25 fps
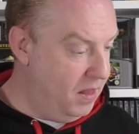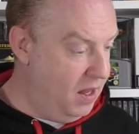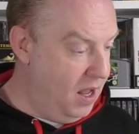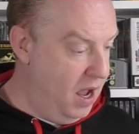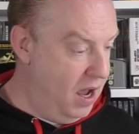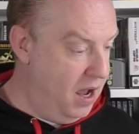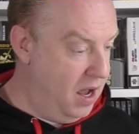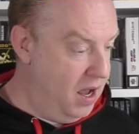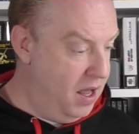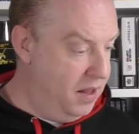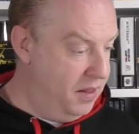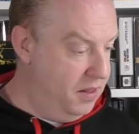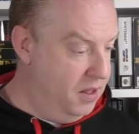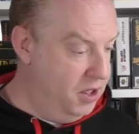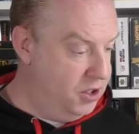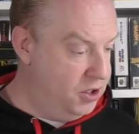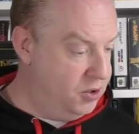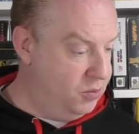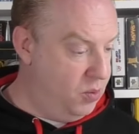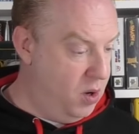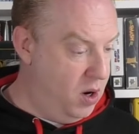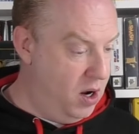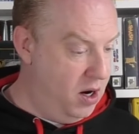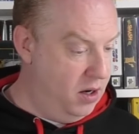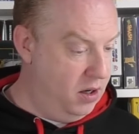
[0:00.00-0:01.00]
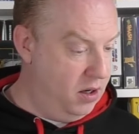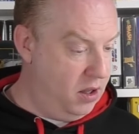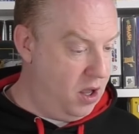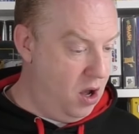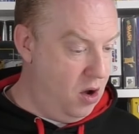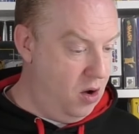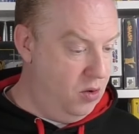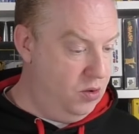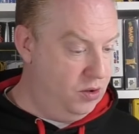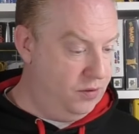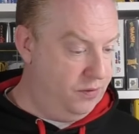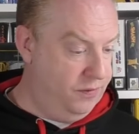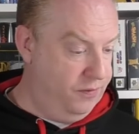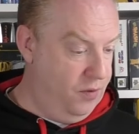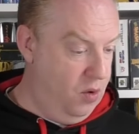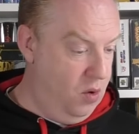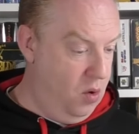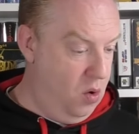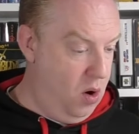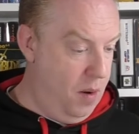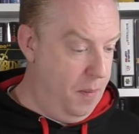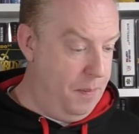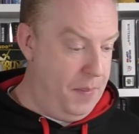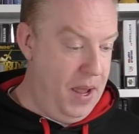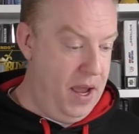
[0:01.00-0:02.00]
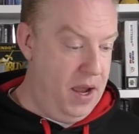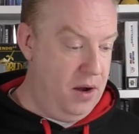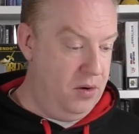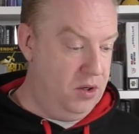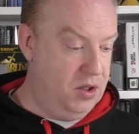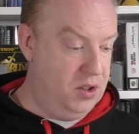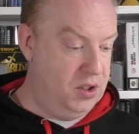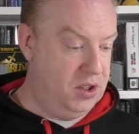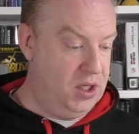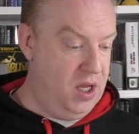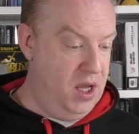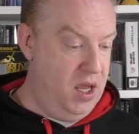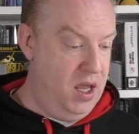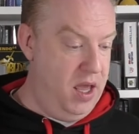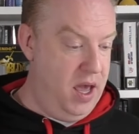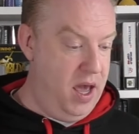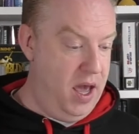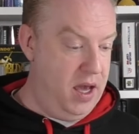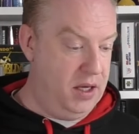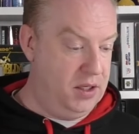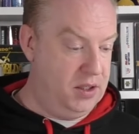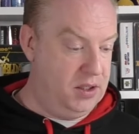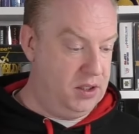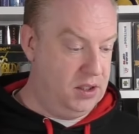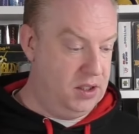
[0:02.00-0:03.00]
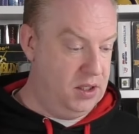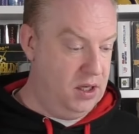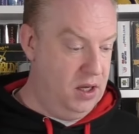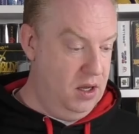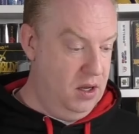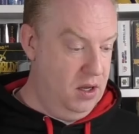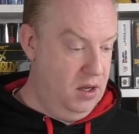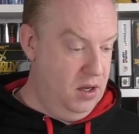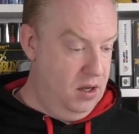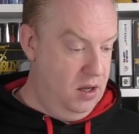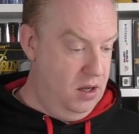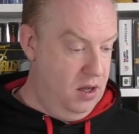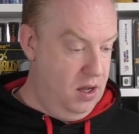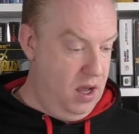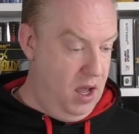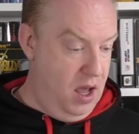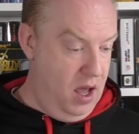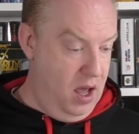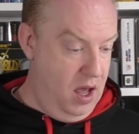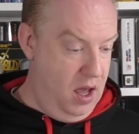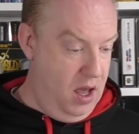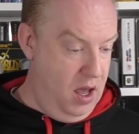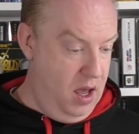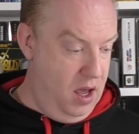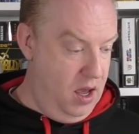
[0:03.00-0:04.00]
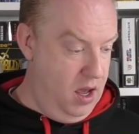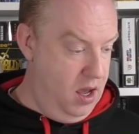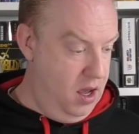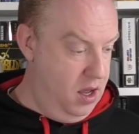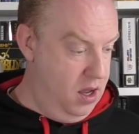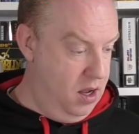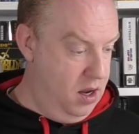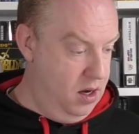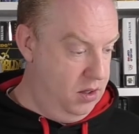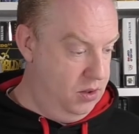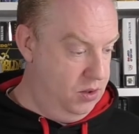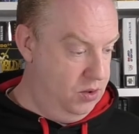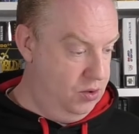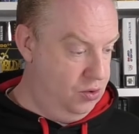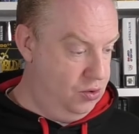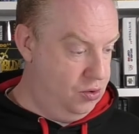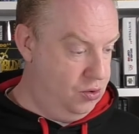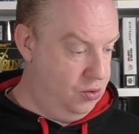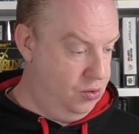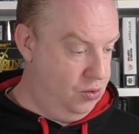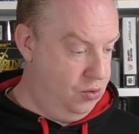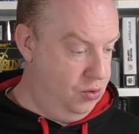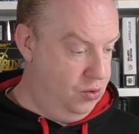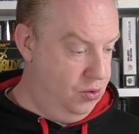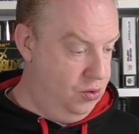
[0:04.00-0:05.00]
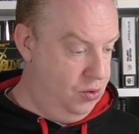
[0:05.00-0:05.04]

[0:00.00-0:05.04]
This one goes for £1 at CEX, and